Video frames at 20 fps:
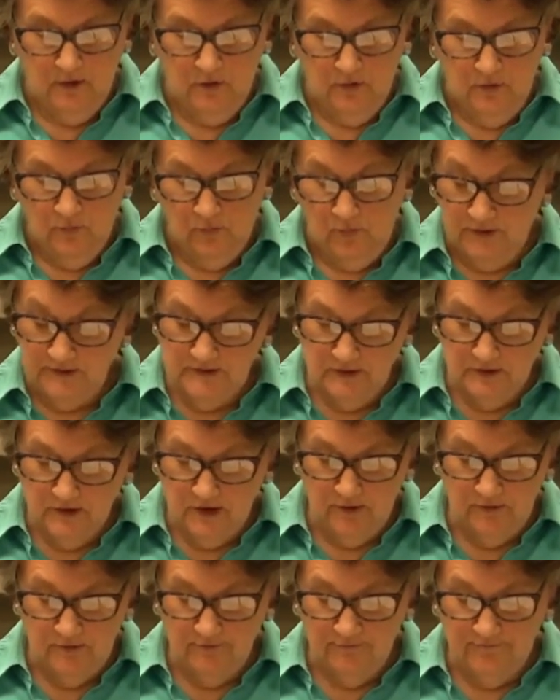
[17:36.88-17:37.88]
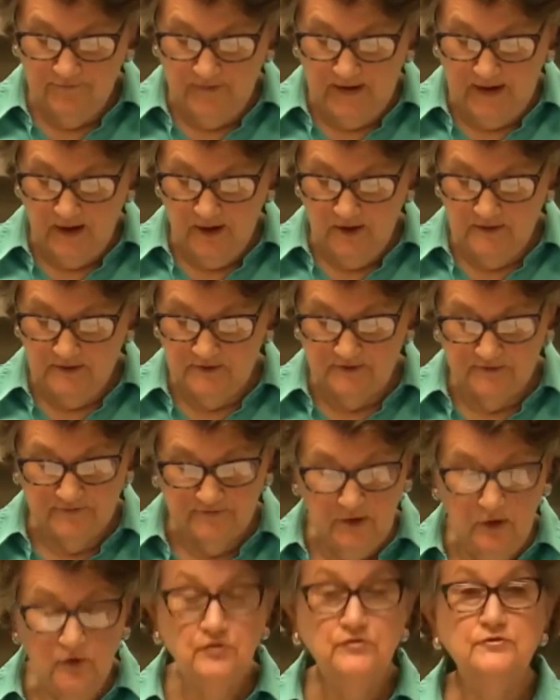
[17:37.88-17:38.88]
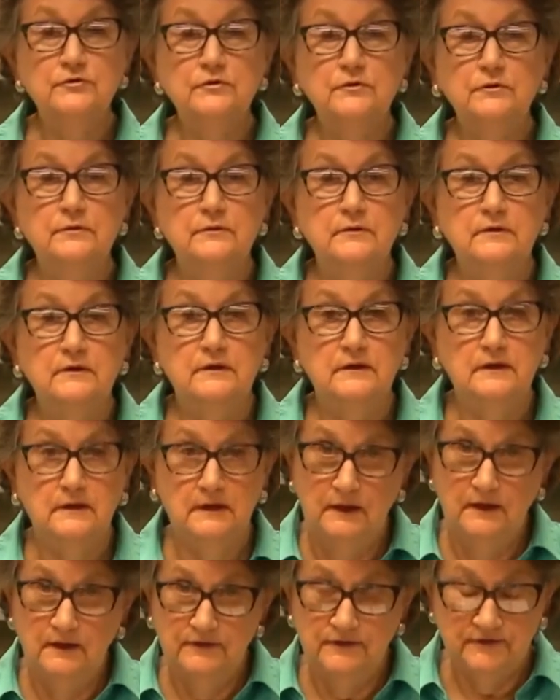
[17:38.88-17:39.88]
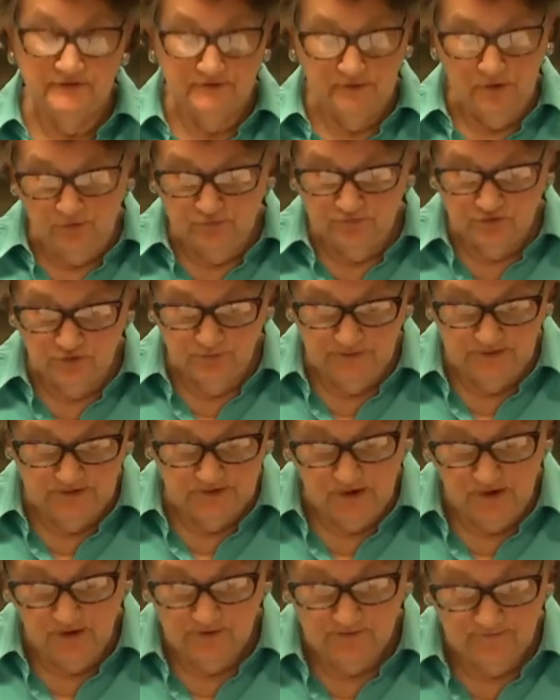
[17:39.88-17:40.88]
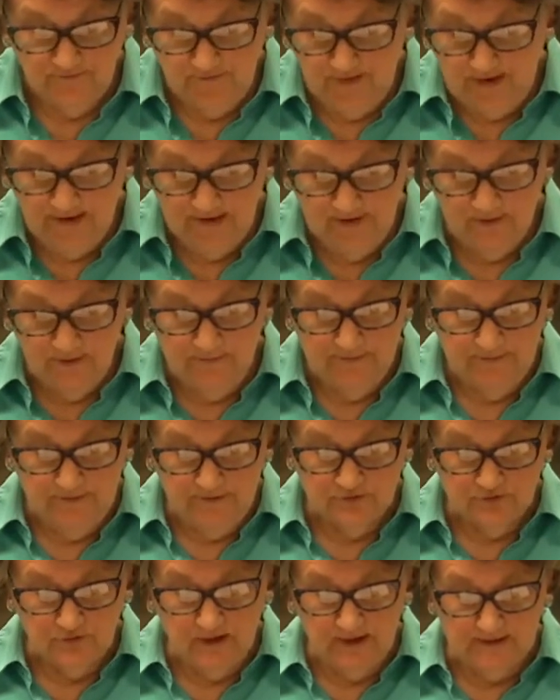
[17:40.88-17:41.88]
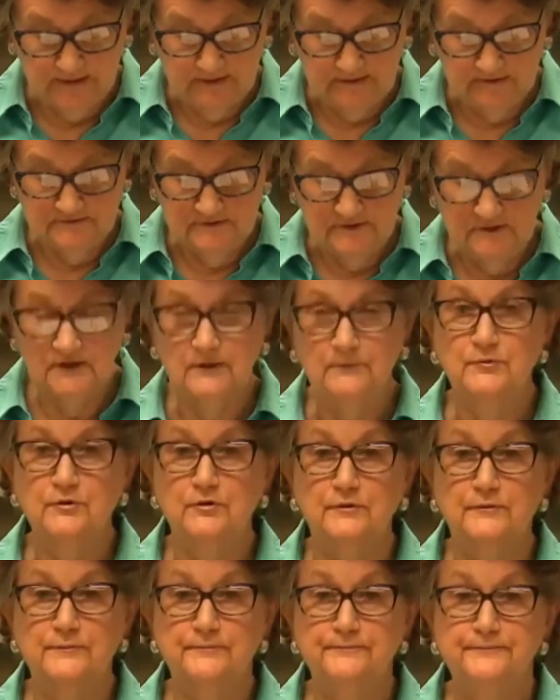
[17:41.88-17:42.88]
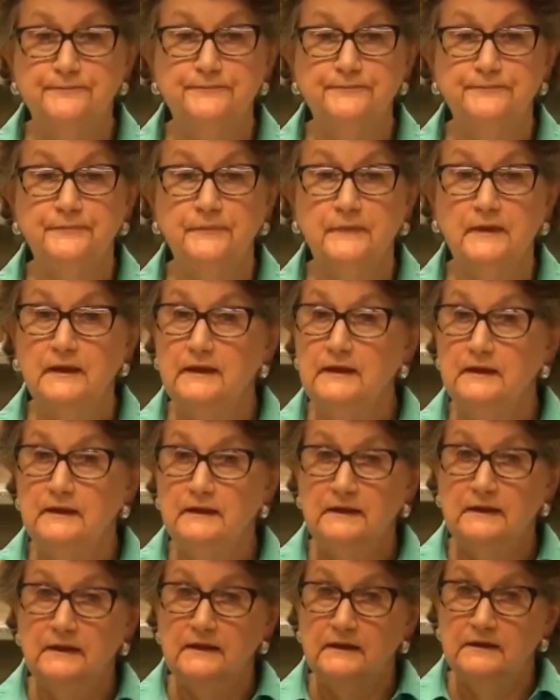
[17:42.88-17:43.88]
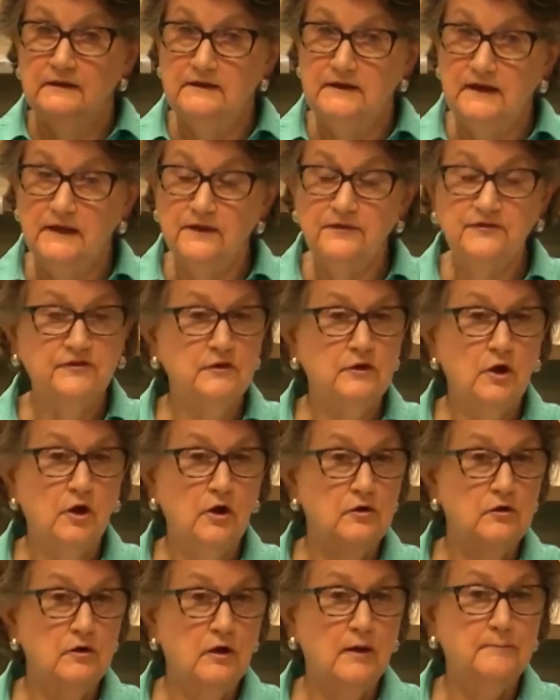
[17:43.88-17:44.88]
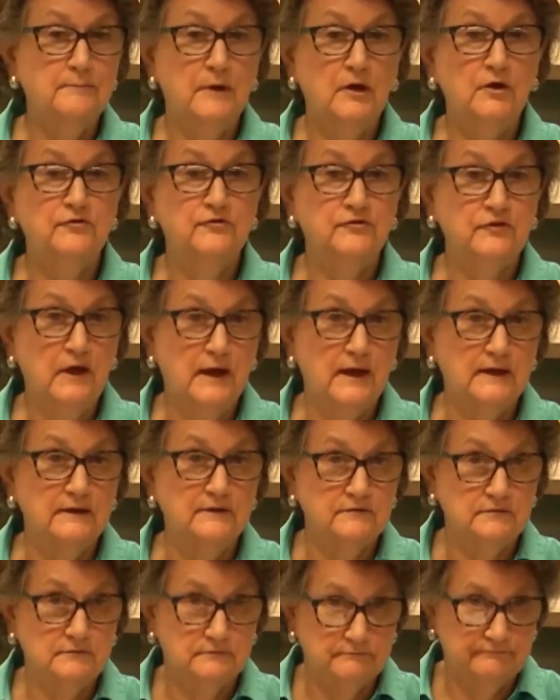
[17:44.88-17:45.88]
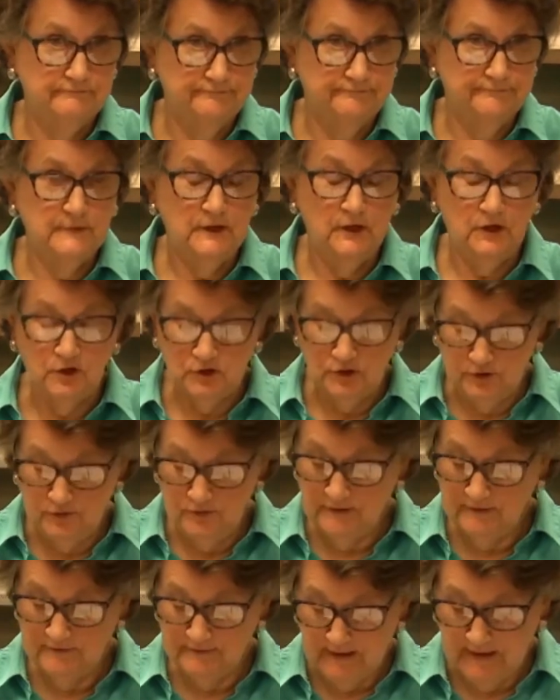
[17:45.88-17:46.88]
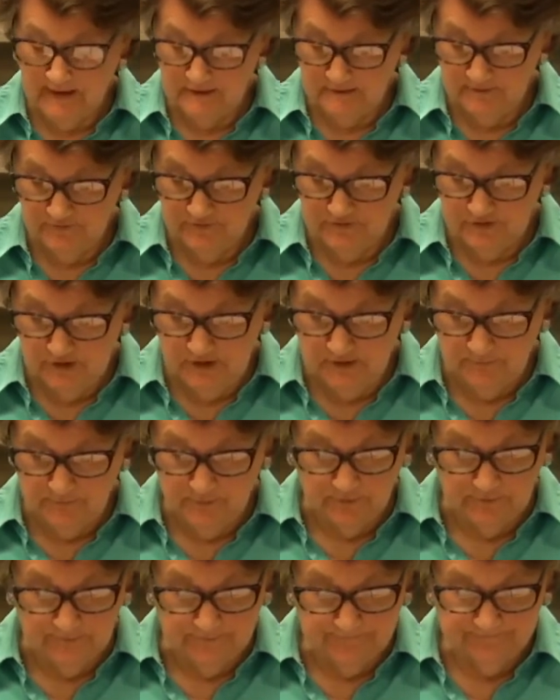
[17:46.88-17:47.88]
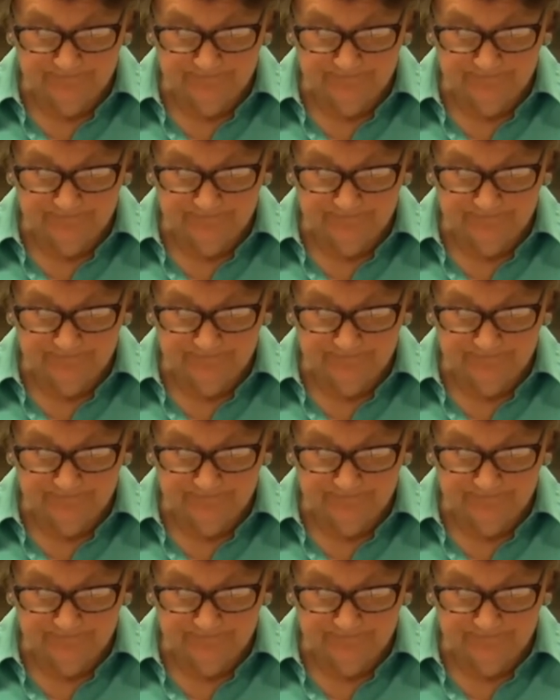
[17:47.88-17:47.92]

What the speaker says: One Dakota fired at a soldier. The soldier returned fire, striking Sitting Bull. Deaths occurred on both sides, including that of Sitting Bull.